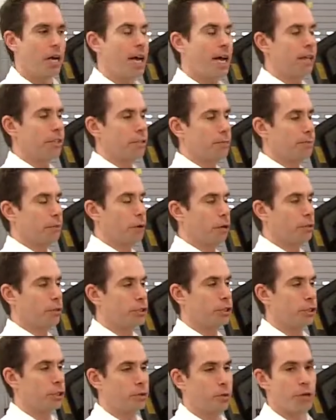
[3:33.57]
as
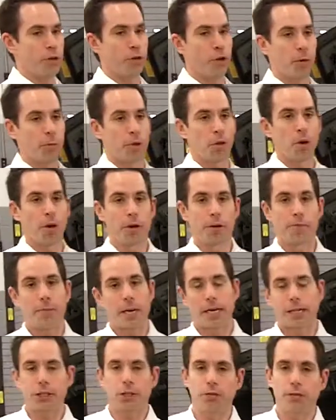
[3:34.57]
opposed to a normal
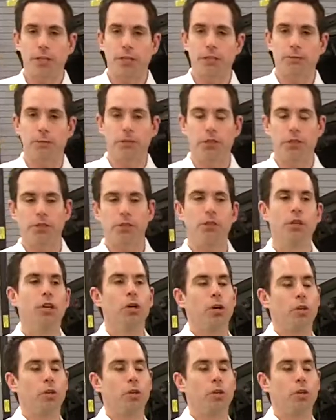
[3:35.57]
automatic transmission